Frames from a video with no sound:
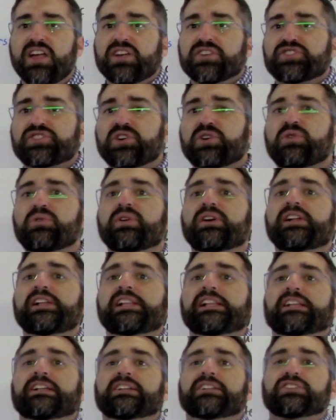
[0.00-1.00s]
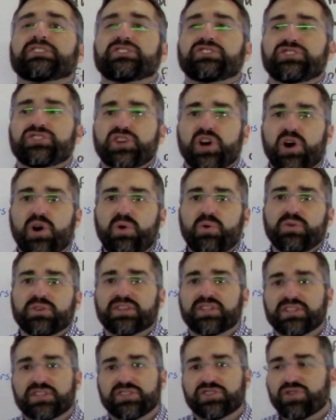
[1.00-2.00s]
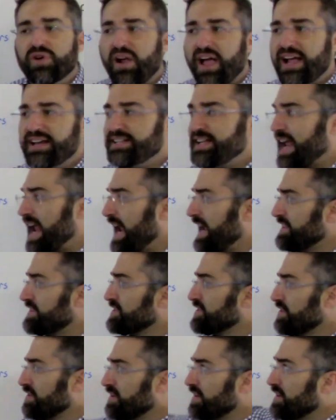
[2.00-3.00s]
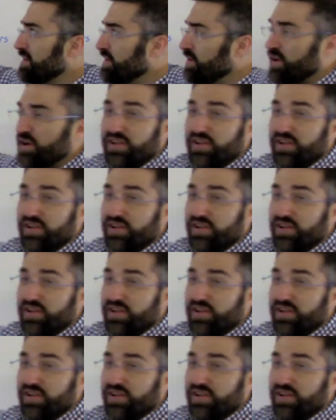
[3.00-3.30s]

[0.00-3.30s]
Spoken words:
So don't try to answer